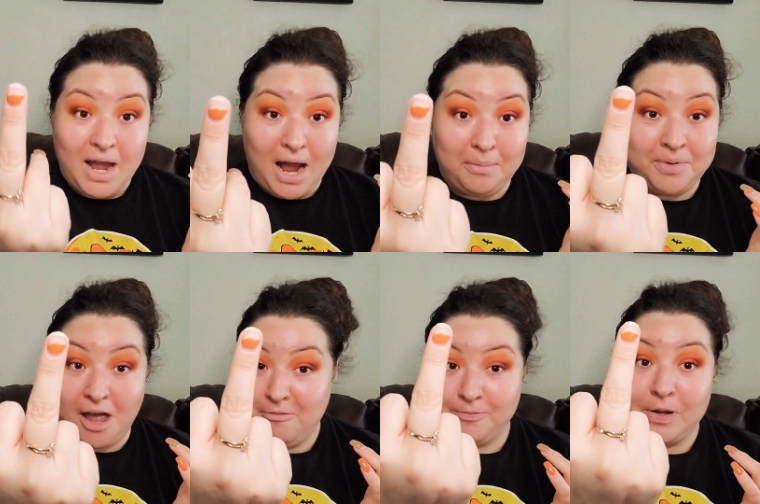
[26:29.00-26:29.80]
I'm
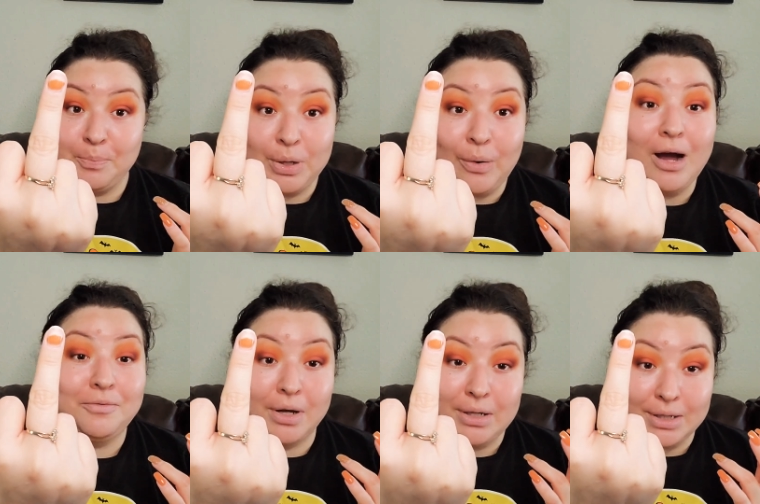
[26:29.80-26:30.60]
not flipping you off.
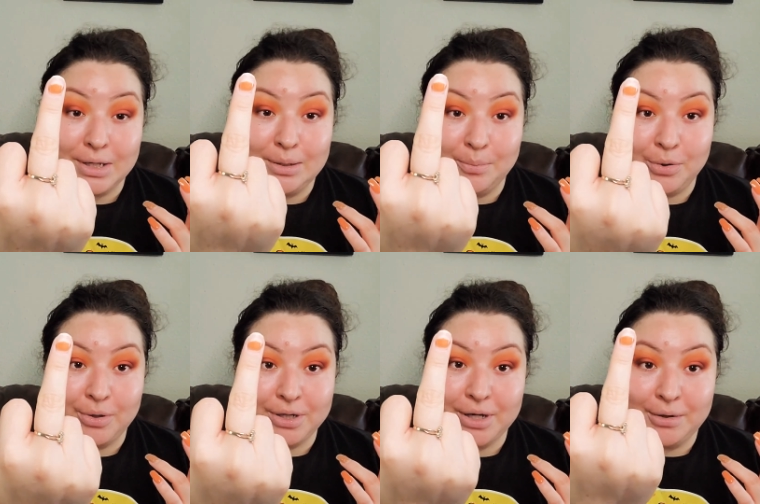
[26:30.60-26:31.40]
I literally
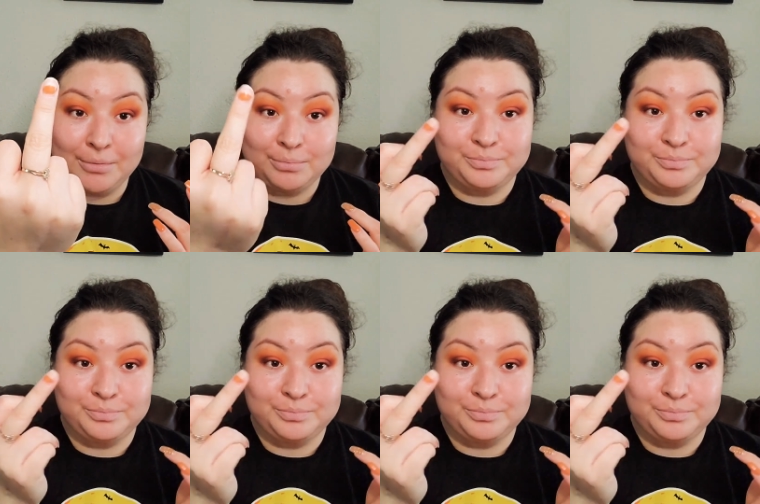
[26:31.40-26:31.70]
broke a nail.